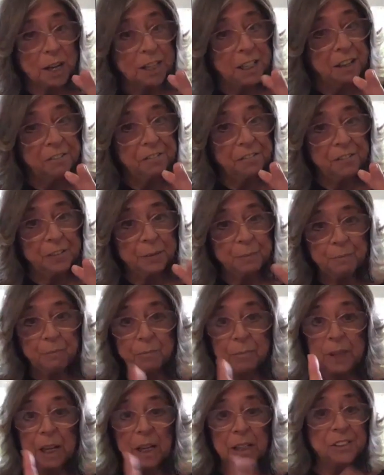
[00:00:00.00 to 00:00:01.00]
if,
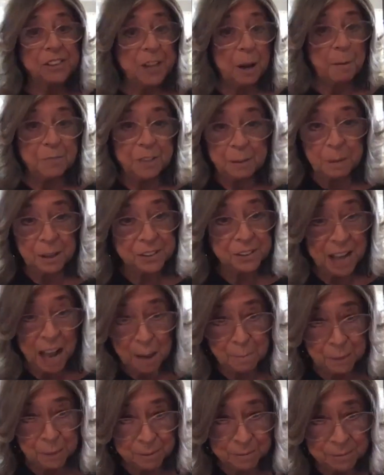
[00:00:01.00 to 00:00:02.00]
and something must
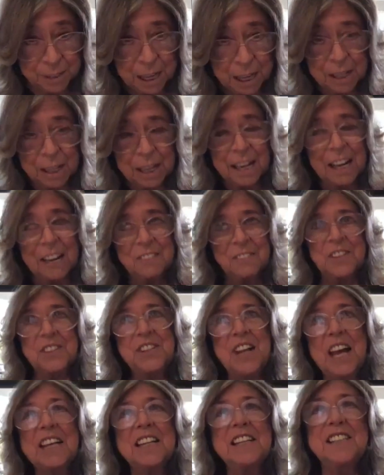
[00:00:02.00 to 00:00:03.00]
happen. The
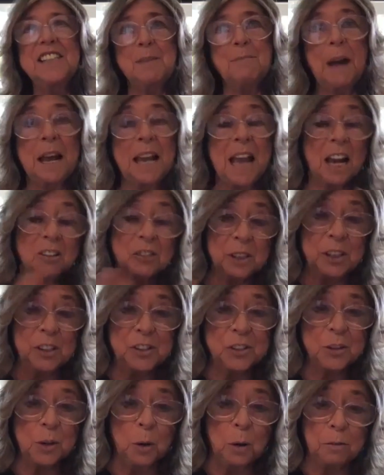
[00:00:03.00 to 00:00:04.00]
second tip I actually
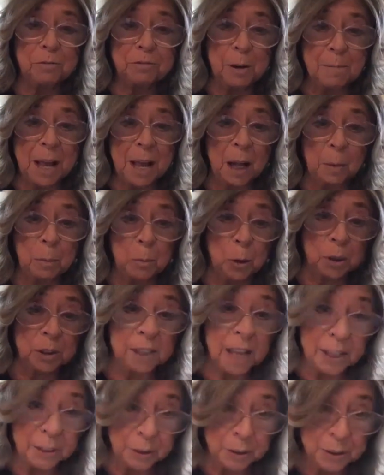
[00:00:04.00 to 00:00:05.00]
stole from Elmore
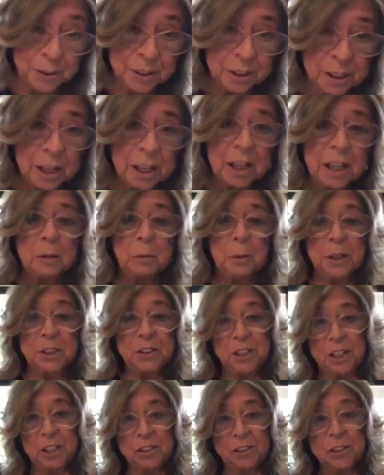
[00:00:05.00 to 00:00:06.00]
Leonard, which
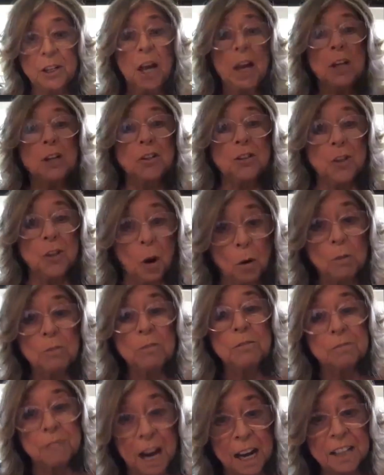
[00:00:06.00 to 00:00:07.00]
is don't
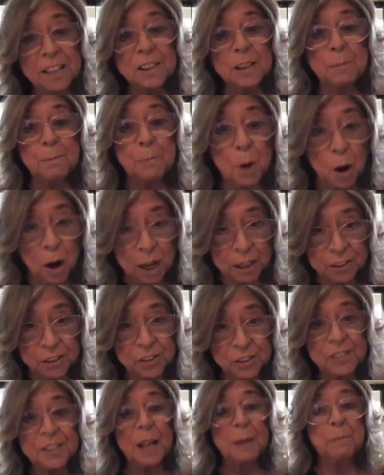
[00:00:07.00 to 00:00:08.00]
write the
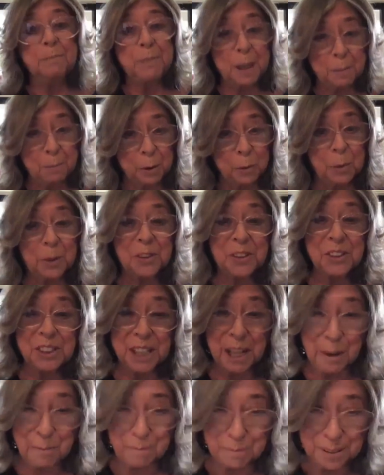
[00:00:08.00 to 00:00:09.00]
parts that people will
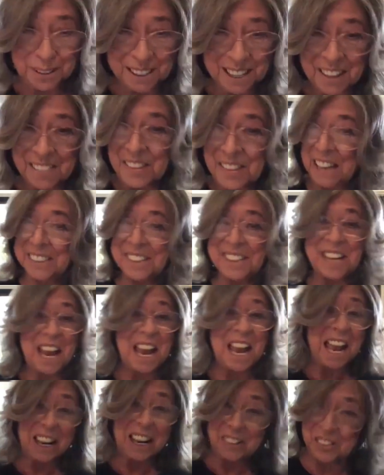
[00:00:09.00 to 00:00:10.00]
skip. And that's
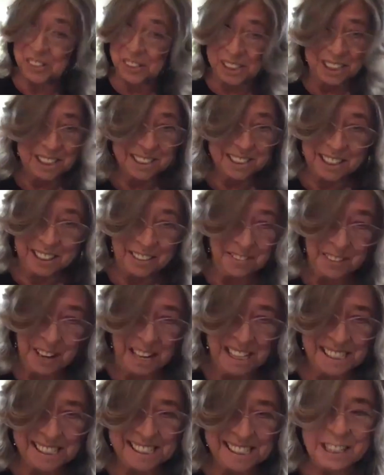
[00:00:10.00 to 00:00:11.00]
excellent
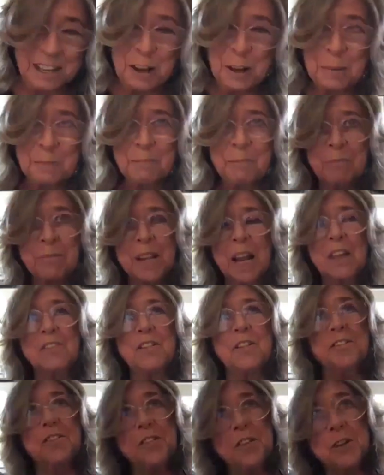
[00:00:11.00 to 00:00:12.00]
advice. The
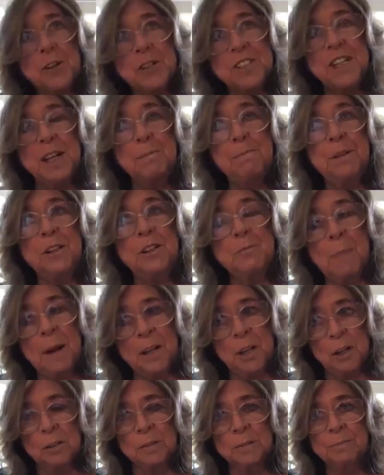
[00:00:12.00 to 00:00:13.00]
third tip is my
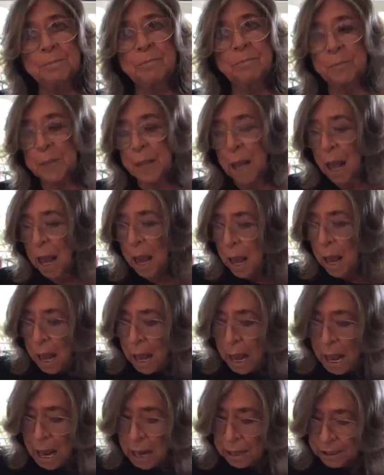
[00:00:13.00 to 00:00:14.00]
own,
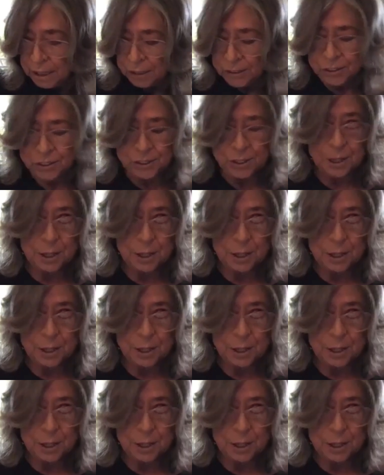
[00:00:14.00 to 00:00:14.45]
and it's